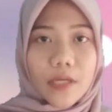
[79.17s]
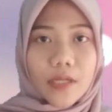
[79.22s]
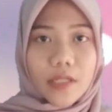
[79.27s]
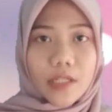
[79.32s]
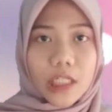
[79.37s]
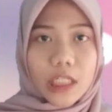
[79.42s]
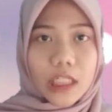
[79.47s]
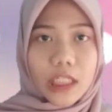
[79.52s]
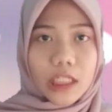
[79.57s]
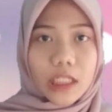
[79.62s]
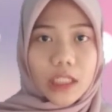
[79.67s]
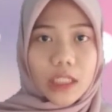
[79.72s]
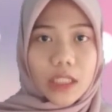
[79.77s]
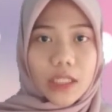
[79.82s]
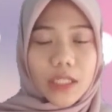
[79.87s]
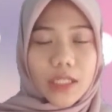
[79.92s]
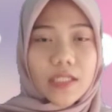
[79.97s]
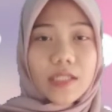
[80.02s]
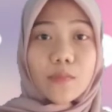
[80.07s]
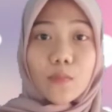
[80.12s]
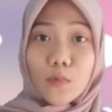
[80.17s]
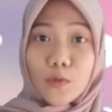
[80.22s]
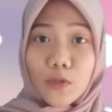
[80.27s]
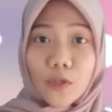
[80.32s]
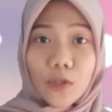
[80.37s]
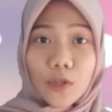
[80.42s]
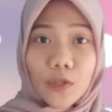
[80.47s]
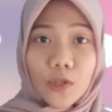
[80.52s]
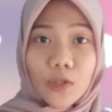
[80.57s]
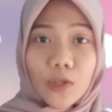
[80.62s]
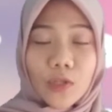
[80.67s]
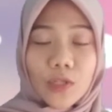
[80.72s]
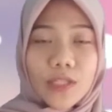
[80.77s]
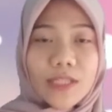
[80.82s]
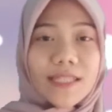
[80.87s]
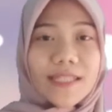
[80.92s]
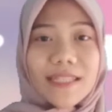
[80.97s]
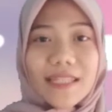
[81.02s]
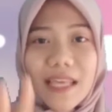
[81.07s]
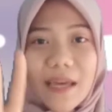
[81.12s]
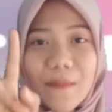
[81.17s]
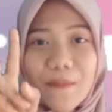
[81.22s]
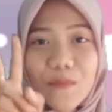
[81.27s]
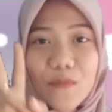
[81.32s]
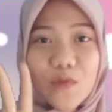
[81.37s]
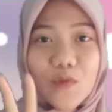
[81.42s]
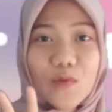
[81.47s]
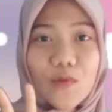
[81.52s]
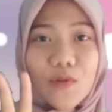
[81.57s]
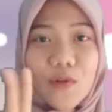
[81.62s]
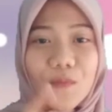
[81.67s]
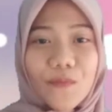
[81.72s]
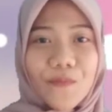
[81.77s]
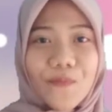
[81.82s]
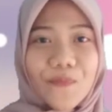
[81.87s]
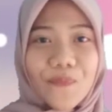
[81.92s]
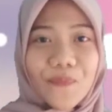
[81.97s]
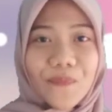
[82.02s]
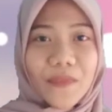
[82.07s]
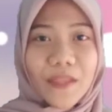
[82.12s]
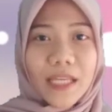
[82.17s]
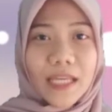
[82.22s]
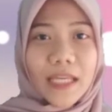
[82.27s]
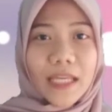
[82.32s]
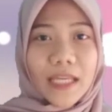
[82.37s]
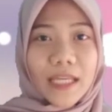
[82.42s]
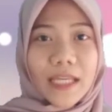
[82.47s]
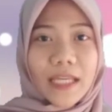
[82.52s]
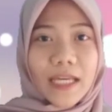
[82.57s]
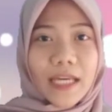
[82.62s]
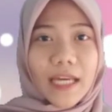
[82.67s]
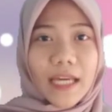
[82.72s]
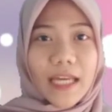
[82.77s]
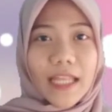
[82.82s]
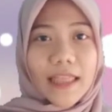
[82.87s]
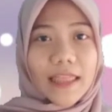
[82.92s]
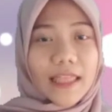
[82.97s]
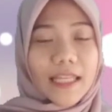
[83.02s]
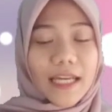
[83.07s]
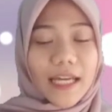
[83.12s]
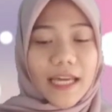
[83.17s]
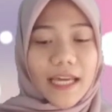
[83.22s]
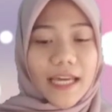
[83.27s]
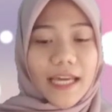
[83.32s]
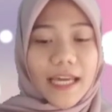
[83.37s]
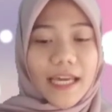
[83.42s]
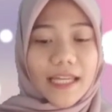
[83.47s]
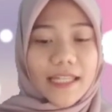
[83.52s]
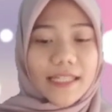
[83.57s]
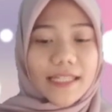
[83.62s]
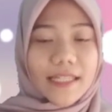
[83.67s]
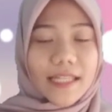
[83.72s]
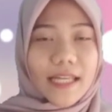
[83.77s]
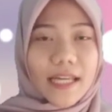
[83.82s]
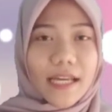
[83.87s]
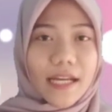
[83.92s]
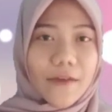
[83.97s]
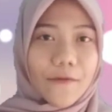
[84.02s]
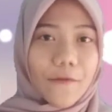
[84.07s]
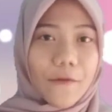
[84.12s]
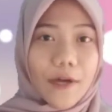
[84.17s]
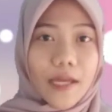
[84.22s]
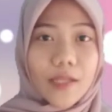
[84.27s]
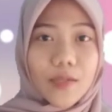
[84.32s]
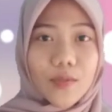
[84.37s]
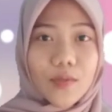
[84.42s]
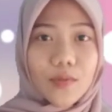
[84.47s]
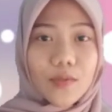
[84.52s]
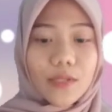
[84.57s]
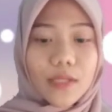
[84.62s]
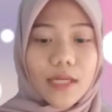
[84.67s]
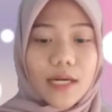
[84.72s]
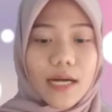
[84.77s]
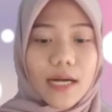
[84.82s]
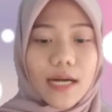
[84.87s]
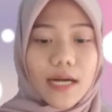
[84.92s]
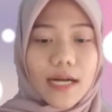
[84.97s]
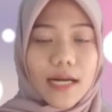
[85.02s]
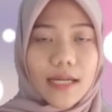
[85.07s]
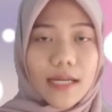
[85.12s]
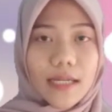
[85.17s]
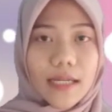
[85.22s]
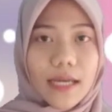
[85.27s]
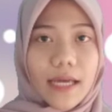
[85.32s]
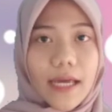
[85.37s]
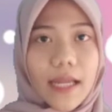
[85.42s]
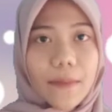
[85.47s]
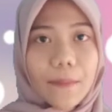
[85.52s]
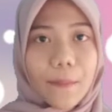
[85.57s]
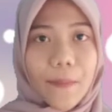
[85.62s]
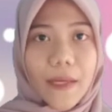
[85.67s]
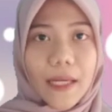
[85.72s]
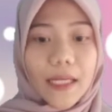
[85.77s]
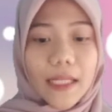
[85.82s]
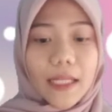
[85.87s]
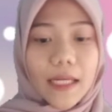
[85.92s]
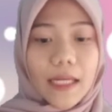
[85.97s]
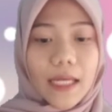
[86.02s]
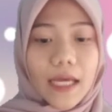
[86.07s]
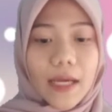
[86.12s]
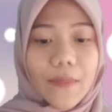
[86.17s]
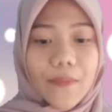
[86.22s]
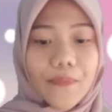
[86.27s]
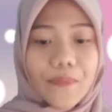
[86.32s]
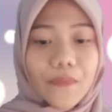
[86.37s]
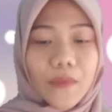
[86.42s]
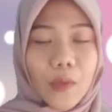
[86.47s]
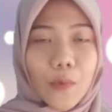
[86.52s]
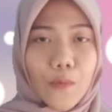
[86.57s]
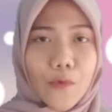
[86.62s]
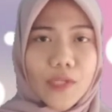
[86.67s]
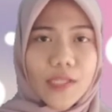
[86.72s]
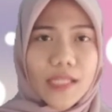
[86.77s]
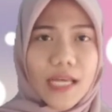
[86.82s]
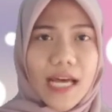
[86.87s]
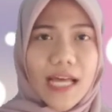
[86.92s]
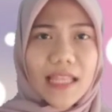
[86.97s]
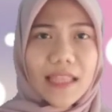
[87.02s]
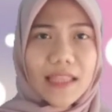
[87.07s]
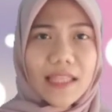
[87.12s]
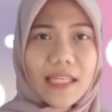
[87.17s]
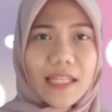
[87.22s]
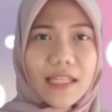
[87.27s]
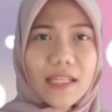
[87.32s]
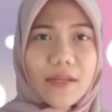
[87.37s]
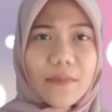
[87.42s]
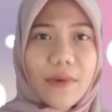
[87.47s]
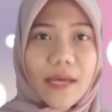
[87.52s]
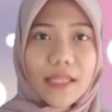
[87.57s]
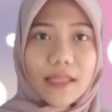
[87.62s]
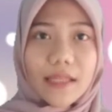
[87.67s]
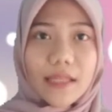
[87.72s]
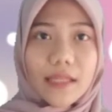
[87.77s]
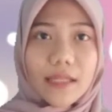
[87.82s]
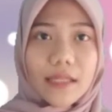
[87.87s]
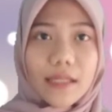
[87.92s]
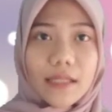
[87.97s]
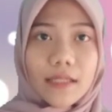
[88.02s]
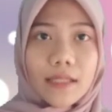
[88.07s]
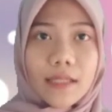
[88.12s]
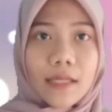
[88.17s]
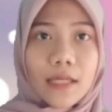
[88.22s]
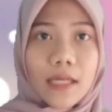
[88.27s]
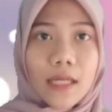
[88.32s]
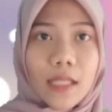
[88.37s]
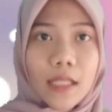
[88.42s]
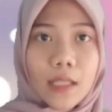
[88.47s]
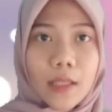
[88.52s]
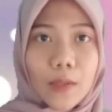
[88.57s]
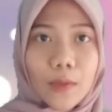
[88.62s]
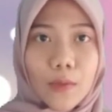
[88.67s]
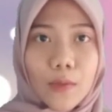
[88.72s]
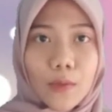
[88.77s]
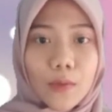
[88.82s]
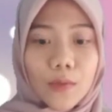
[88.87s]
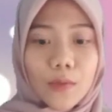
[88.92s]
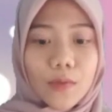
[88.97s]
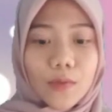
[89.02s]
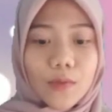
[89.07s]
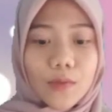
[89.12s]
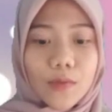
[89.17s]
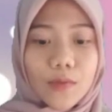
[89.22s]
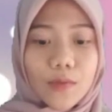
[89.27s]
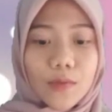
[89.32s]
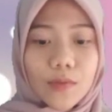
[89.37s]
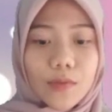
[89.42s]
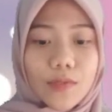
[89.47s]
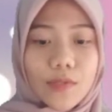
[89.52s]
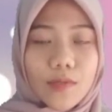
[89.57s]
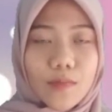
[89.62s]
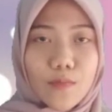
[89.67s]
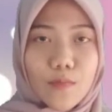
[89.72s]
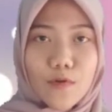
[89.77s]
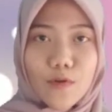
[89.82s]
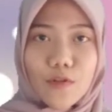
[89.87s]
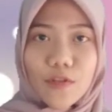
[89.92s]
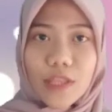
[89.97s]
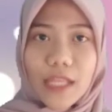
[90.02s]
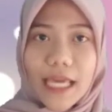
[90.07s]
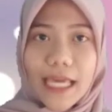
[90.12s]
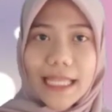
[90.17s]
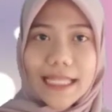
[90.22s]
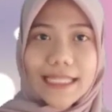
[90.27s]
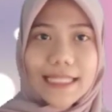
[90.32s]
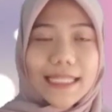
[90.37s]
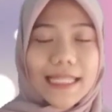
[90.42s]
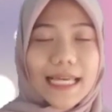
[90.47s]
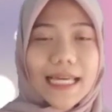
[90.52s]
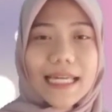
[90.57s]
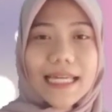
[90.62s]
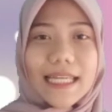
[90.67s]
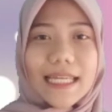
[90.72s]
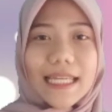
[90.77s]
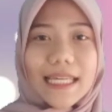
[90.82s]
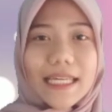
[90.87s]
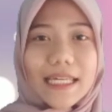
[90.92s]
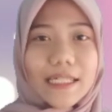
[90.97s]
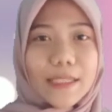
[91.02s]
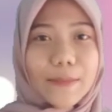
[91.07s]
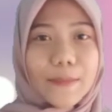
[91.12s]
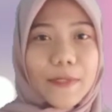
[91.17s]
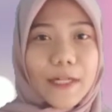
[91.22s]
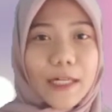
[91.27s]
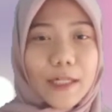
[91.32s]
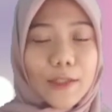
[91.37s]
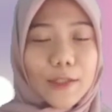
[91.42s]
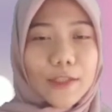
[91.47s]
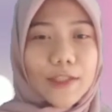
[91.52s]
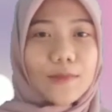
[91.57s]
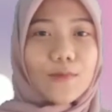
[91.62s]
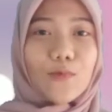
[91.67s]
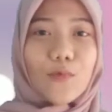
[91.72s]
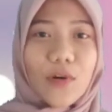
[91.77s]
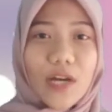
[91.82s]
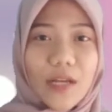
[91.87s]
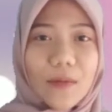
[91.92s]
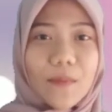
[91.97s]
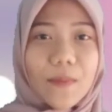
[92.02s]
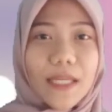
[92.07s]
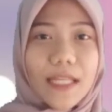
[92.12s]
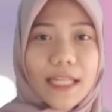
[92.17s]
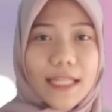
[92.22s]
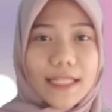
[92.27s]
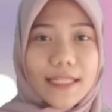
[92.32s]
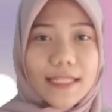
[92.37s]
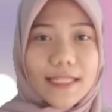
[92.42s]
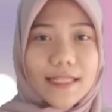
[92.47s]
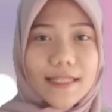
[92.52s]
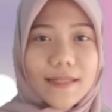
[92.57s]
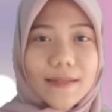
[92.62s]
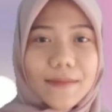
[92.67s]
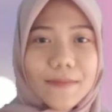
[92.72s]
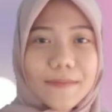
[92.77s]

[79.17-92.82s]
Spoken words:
mixture is smooth. Step 2. Add the eggs, refined sugar, and vanilla. Whisk until the batter looks smooth and shiny about 1 minute.